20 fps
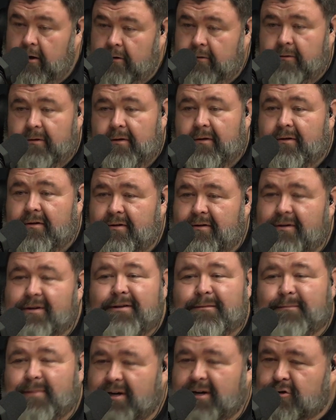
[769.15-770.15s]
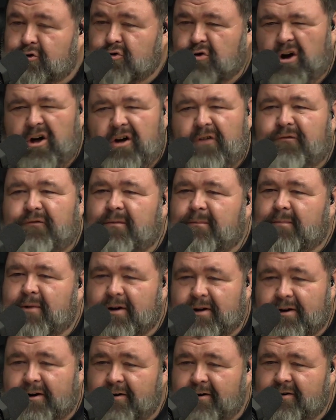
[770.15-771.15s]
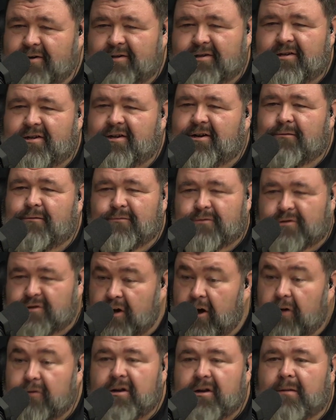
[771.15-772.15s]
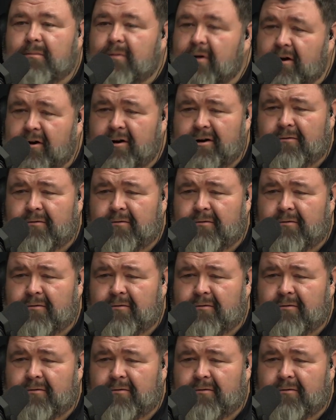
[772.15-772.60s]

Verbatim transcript: Trough of butter, a big trough of butter, just good old salted butter.